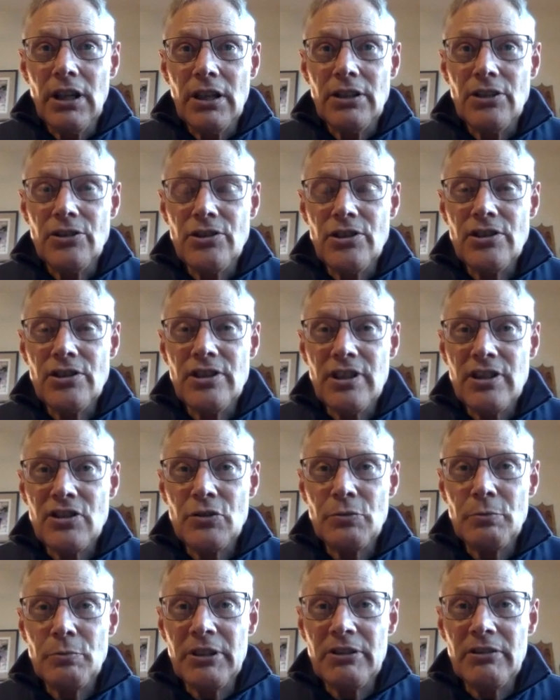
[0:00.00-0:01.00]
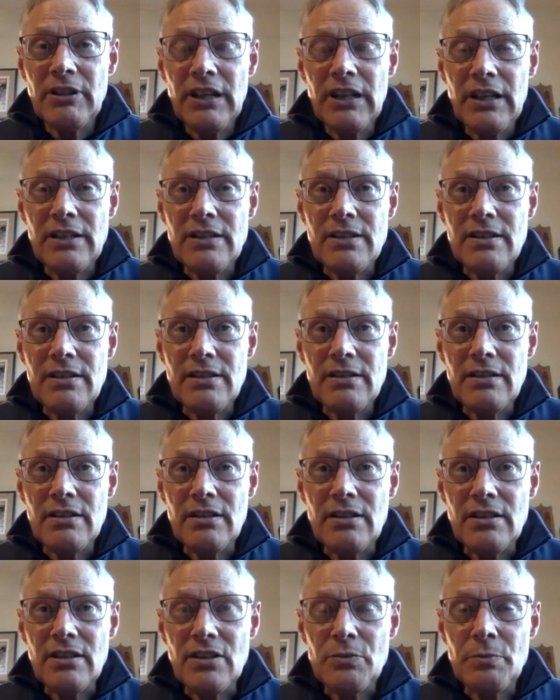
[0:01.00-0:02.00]
just experience
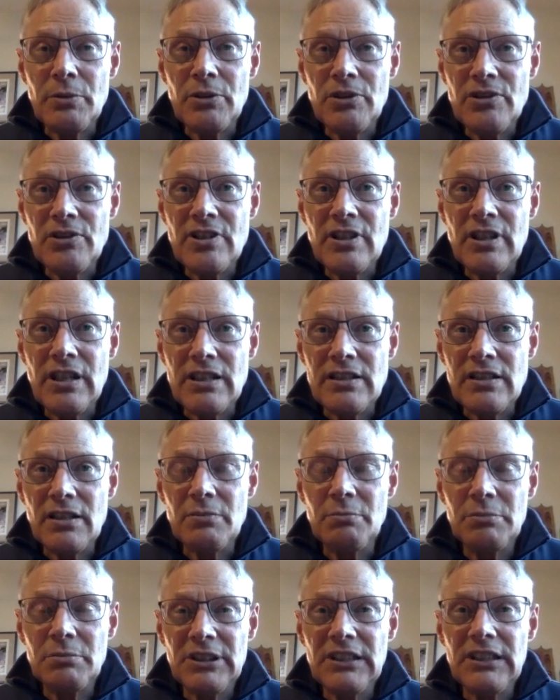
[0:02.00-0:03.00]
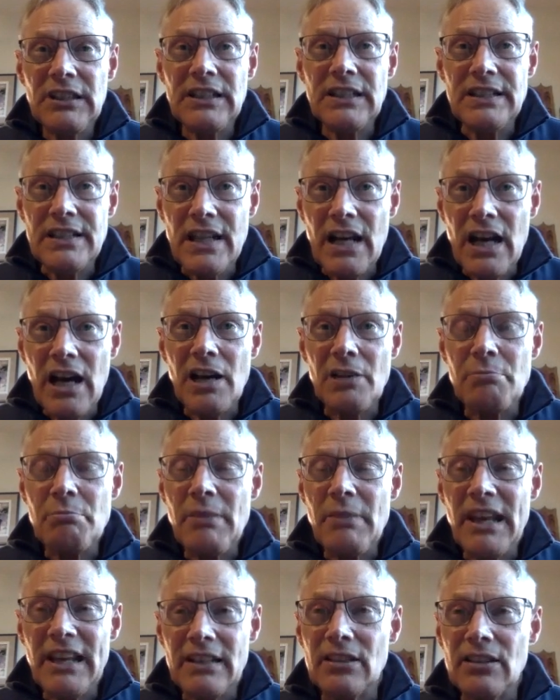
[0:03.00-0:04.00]
this person as a completely
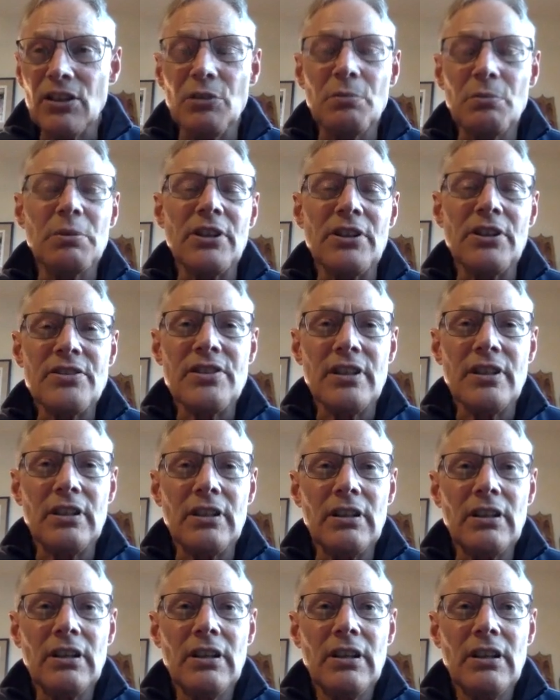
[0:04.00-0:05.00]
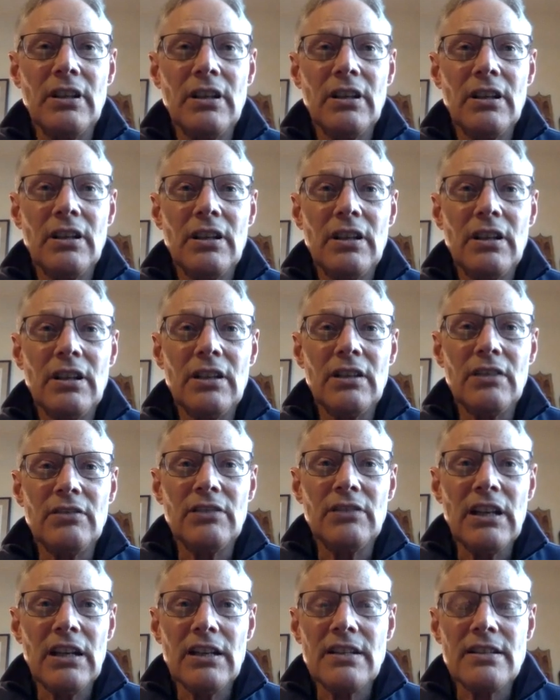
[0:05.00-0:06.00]
non-medical person,
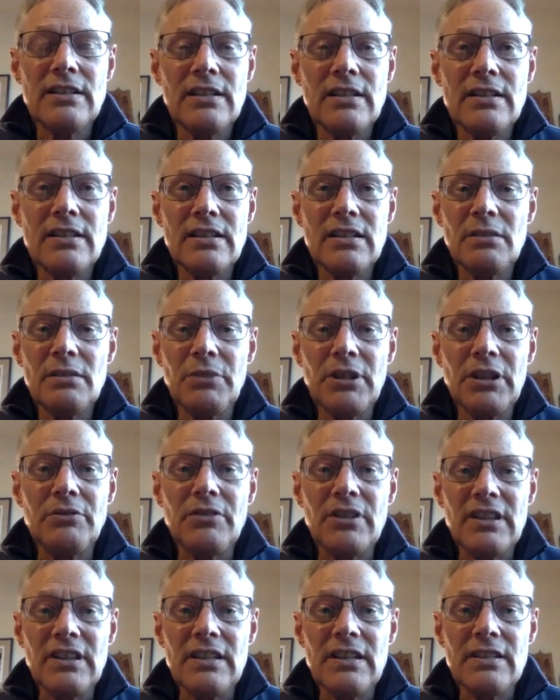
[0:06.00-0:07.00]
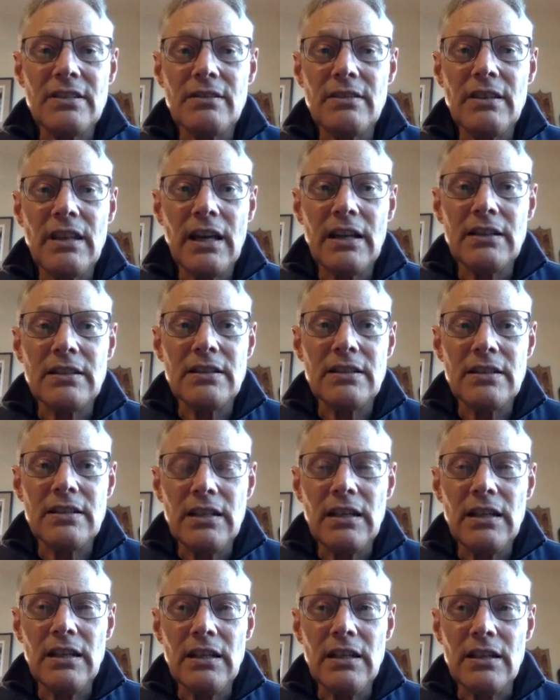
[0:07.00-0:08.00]
not as somebody with this or that
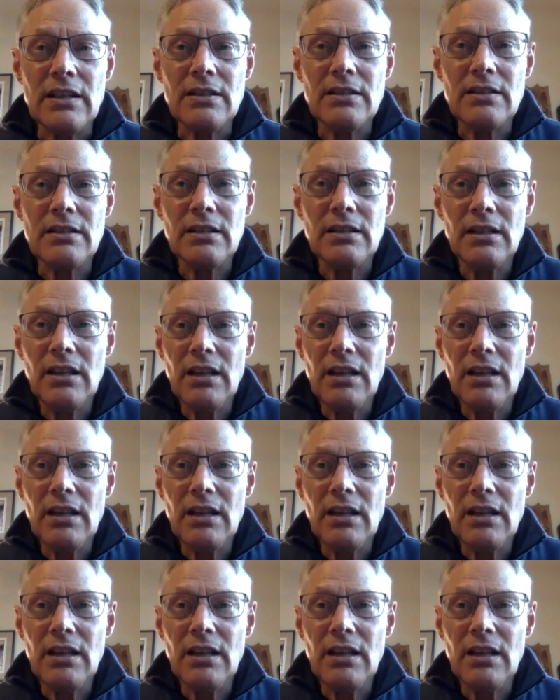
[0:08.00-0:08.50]
disease,